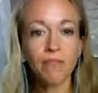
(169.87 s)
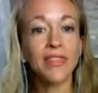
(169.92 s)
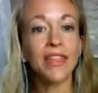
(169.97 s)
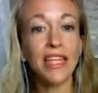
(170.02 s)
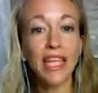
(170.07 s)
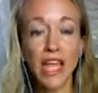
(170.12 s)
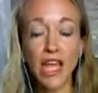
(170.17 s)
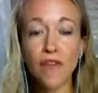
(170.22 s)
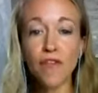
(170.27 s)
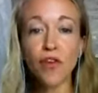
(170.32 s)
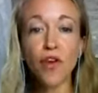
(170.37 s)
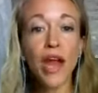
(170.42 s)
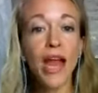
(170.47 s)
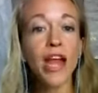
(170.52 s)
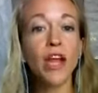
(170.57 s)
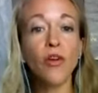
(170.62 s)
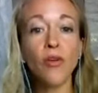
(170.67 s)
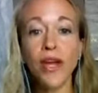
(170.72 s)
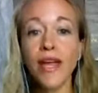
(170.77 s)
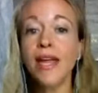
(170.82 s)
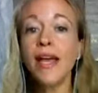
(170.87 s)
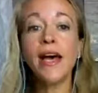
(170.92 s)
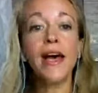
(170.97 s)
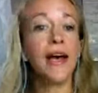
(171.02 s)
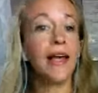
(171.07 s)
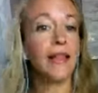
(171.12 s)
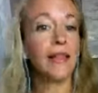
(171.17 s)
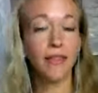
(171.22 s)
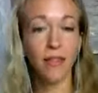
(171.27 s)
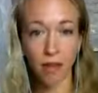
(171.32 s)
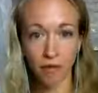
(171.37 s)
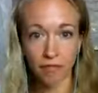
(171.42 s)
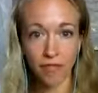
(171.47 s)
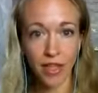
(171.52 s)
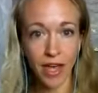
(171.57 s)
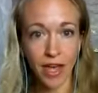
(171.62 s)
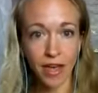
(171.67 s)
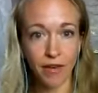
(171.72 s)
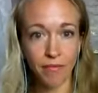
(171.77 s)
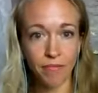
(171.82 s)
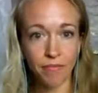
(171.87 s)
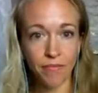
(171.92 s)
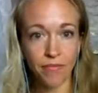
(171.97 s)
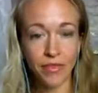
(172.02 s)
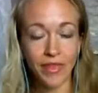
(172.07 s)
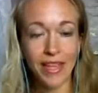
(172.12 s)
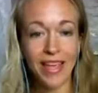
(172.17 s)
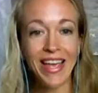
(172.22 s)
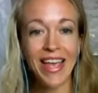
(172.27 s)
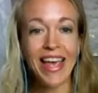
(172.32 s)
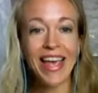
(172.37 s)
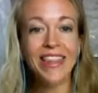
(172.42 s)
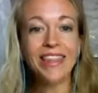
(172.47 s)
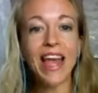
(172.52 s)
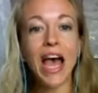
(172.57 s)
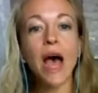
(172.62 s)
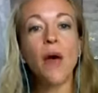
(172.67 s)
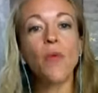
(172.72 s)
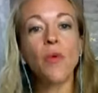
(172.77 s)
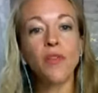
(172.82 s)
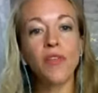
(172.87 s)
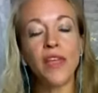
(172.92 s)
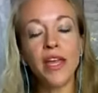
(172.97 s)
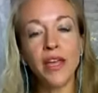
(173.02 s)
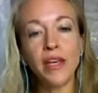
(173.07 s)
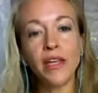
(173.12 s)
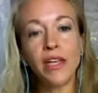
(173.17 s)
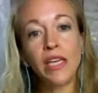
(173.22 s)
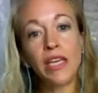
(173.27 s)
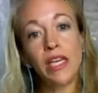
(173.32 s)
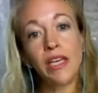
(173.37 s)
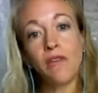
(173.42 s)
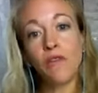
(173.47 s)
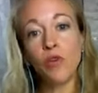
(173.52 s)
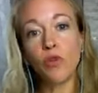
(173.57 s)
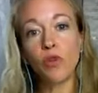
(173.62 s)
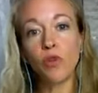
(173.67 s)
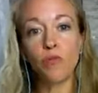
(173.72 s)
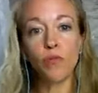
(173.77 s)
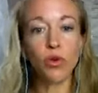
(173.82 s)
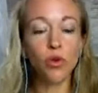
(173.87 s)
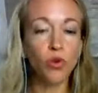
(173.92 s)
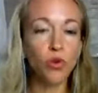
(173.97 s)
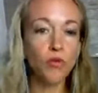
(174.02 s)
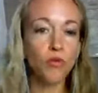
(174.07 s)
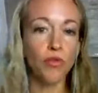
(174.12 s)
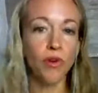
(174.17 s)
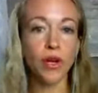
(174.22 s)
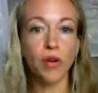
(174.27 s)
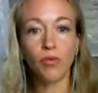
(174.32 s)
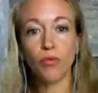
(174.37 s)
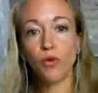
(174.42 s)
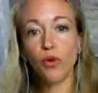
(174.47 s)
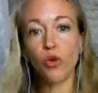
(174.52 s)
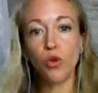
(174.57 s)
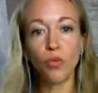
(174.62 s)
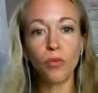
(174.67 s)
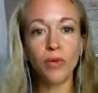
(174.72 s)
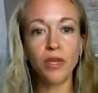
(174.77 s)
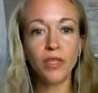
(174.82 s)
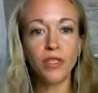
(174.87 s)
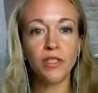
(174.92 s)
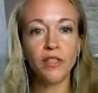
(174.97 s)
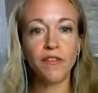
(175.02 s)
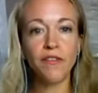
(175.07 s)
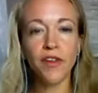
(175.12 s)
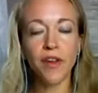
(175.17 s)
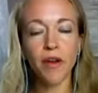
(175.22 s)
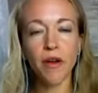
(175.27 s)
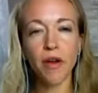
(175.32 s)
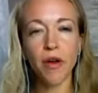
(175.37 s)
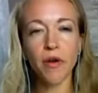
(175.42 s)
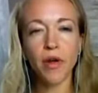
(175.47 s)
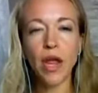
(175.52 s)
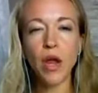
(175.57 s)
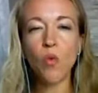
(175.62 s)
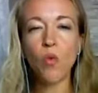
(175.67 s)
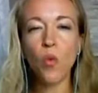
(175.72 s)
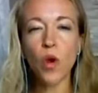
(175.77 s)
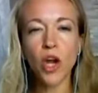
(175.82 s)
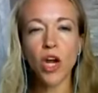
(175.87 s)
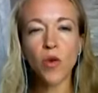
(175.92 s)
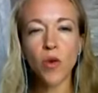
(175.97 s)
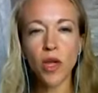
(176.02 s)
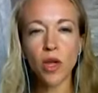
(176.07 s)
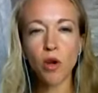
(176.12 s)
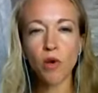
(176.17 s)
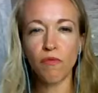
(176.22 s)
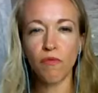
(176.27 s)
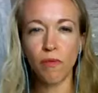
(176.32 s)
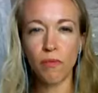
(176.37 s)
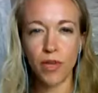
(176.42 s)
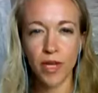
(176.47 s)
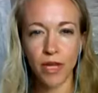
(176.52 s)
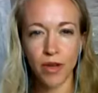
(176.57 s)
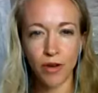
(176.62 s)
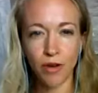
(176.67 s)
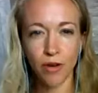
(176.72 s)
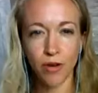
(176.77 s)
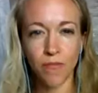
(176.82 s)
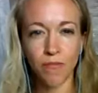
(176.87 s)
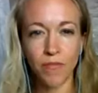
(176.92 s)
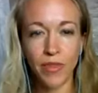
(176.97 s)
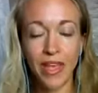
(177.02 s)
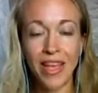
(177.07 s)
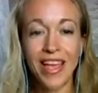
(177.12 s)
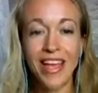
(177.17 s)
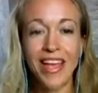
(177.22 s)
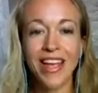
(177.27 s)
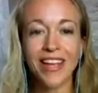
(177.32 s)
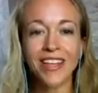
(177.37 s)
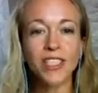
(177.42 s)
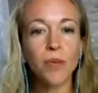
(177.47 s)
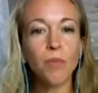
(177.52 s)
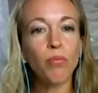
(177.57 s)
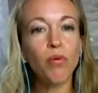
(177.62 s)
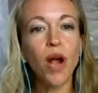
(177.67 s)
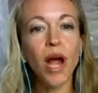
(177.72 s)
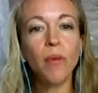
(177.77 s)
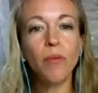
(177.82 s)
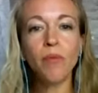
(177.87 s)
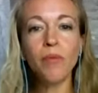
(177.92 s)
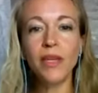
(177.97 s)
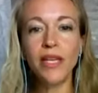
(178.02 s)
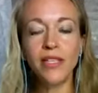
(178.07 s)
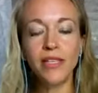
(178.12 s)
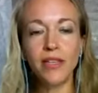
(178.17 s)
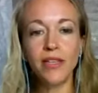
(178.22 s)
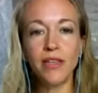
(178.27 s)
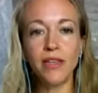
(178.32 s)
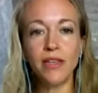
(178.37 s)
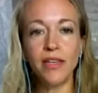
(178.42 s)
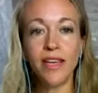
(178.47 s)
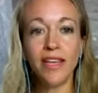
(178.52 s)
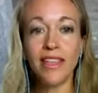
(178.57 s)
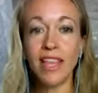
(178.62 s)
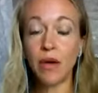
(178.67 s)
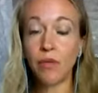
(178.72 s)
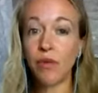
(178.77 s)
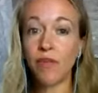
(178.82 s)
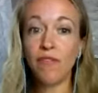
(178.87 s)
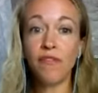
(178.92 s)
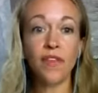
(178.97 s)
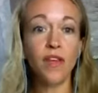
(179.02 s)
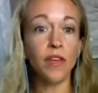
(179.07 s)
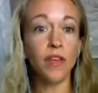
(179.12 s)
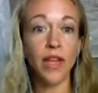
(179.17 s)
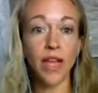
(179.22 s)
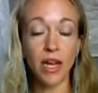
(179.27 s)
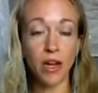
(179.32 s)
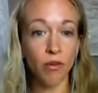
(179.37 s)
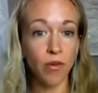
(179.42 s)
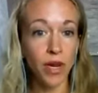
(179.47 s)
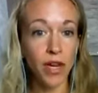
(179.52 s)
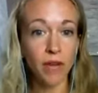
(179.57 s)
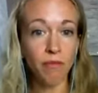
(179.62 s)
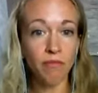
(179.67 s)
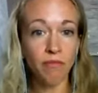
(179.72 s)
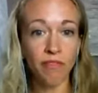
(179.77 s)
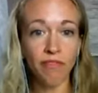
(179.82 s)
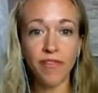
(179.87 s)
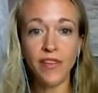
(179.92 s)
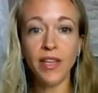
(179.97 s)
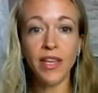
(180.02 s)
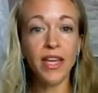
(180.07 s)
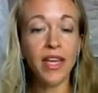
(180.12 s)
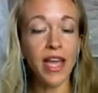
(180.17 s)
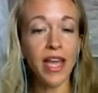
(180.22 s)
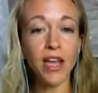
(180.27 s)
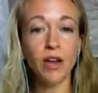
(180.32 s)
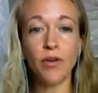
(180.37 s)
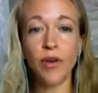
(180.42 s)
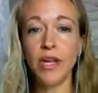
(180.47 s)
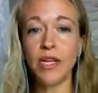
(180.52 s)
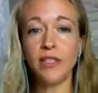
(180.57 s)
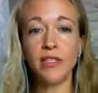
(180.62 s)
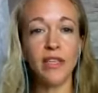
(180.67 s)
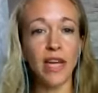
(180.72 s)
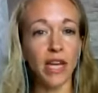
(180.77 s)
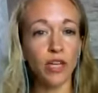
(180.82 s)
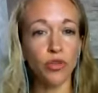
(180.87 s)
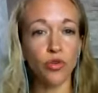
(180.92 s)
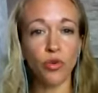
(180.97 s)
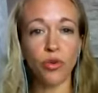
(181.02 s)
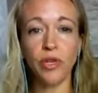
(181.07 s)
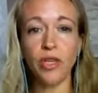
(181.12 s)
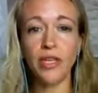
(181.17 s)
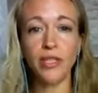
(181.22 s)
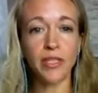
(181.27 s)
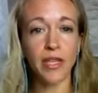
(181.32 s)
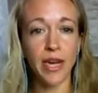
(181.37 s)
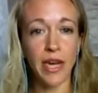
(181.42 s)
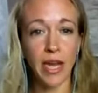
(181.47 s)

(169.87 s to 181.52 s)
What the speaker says: If you're angry, love that. That will then give you the maneuvering room to figure out, okay, where do I go from here? Because the problem isn't that we feel angry. Feeling angry is natural and it's going to